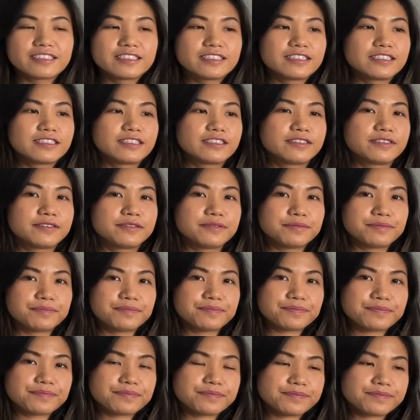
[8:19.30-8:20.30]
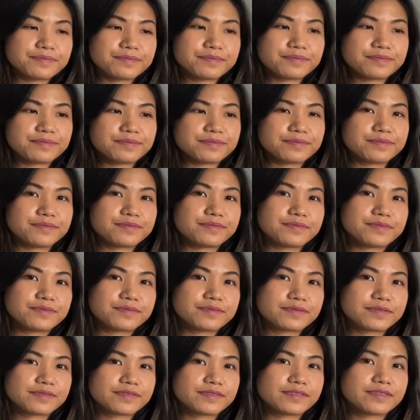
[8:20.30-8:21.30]

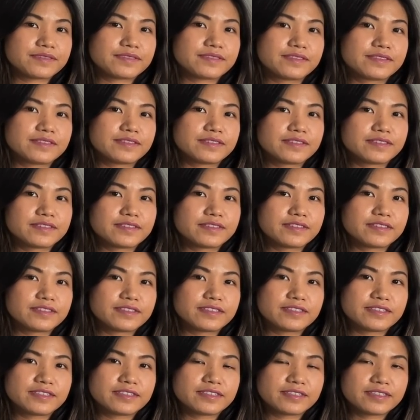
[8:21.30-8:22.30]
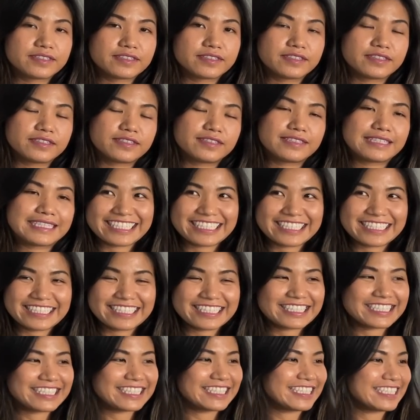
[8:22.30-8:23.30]

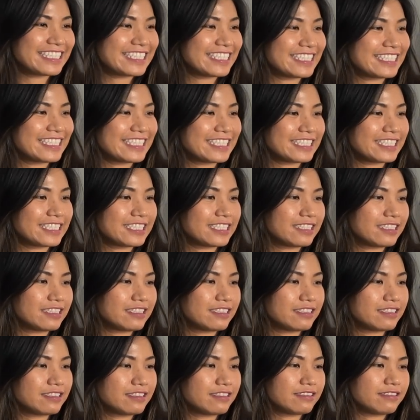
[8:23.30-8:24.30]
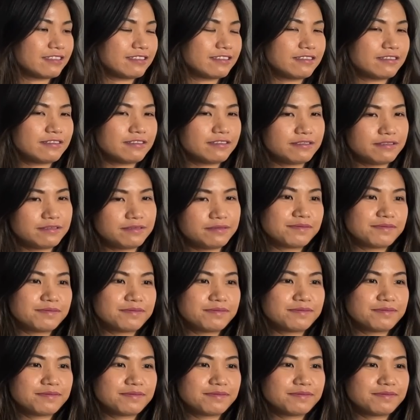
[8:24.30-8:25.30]

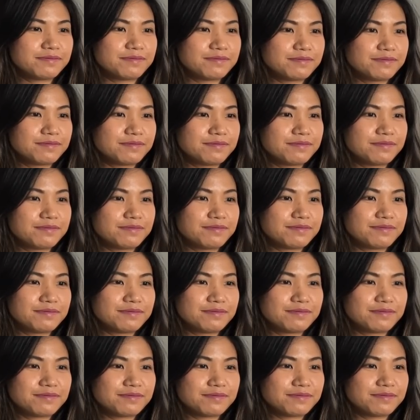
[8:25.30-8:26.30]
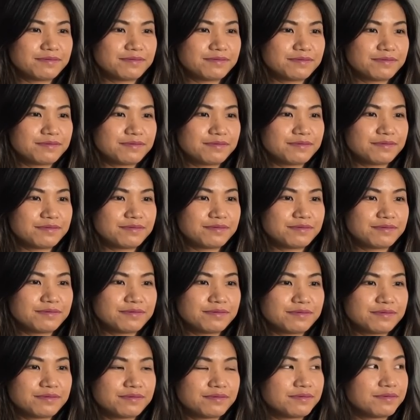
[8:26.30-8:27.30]
No words are spoken by the person on screen.